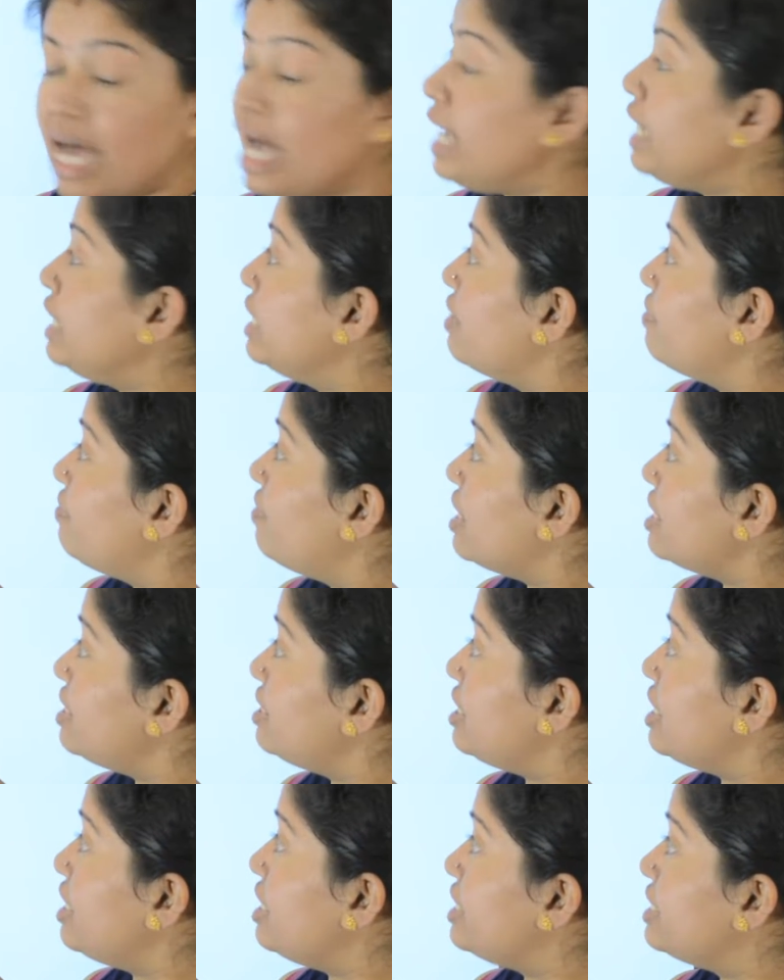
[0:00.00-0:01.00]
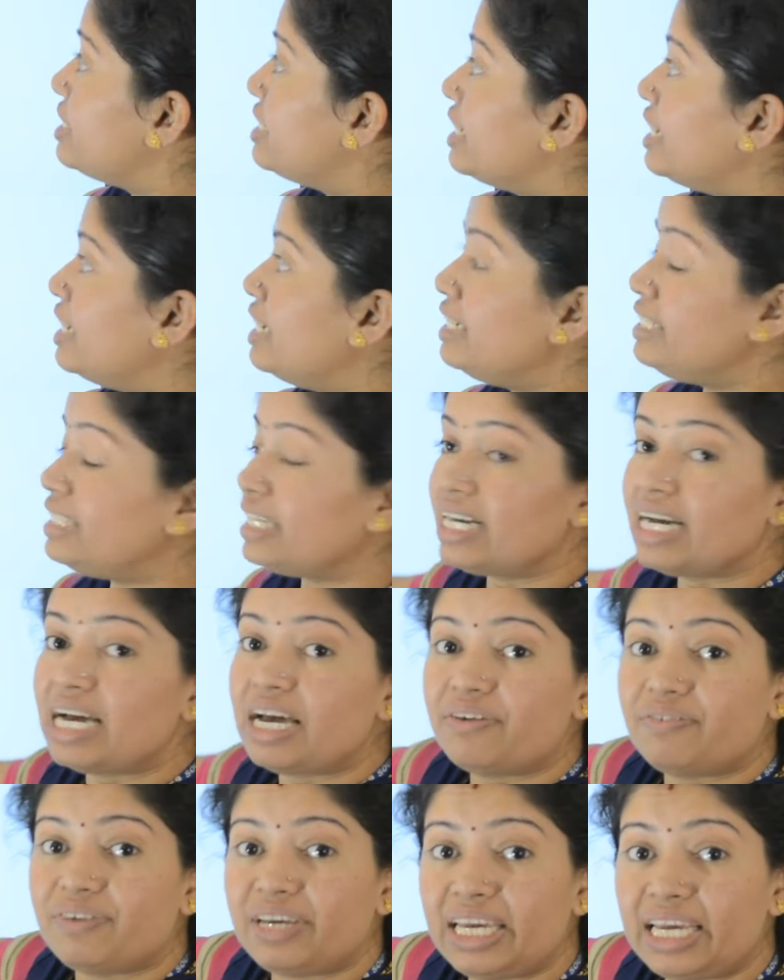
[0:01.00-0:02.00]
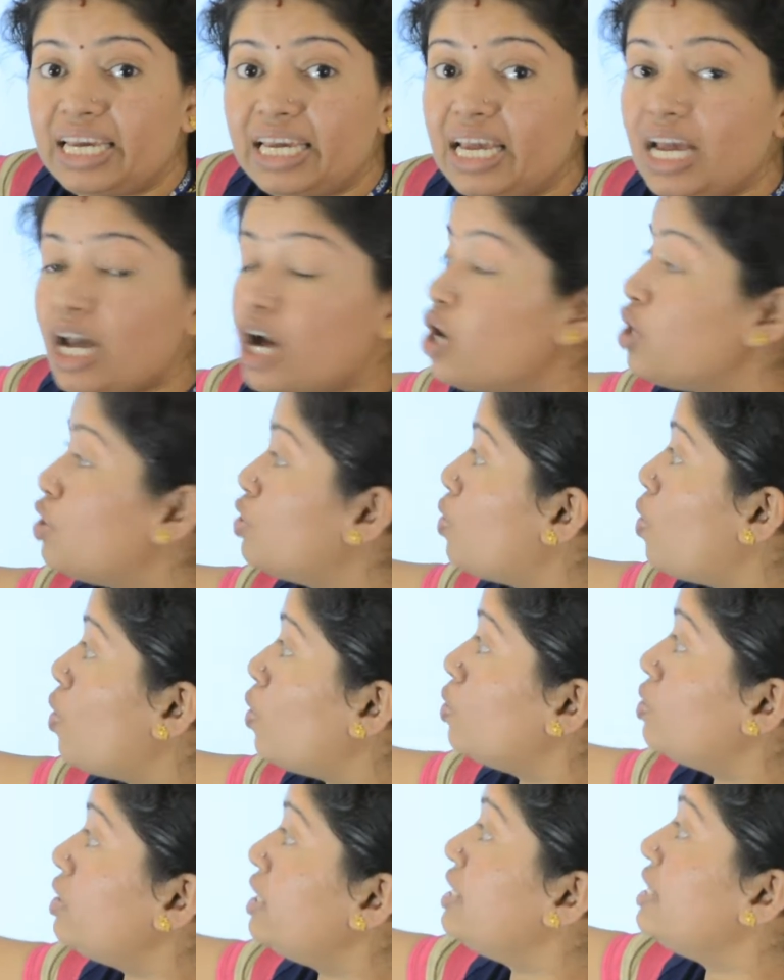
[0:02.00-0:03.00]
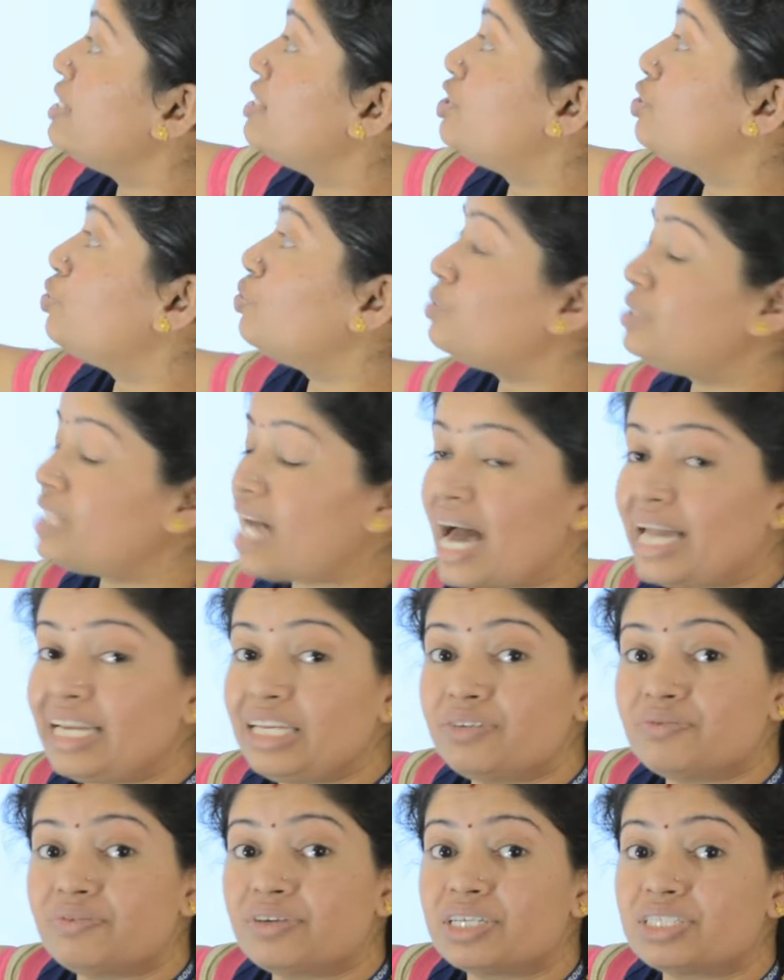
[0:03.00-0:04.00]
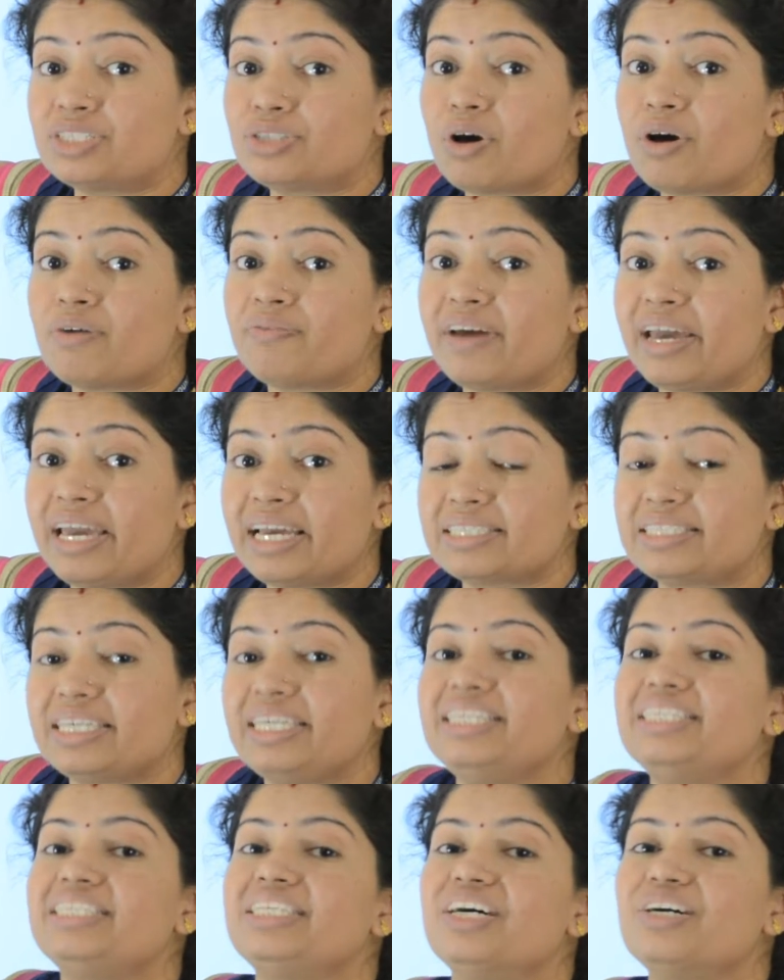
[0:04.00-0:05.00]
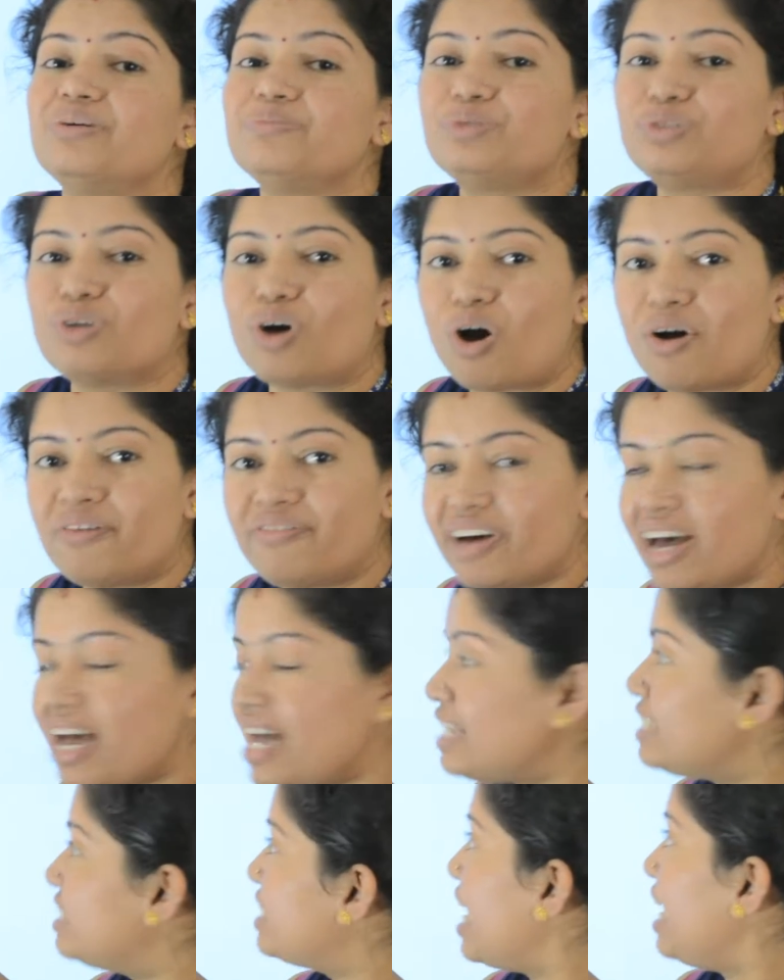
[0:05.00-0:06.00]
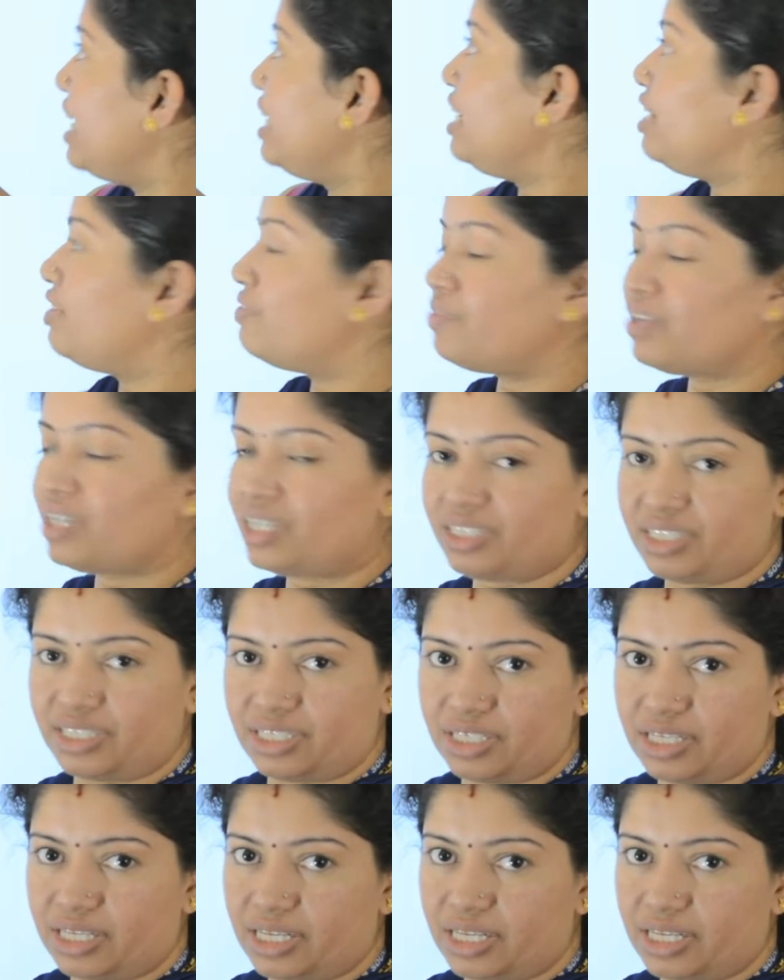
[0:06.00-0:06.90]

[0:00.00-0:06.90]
In the first result, we wrote this 2 tan inverse of x in terms of sin inverse.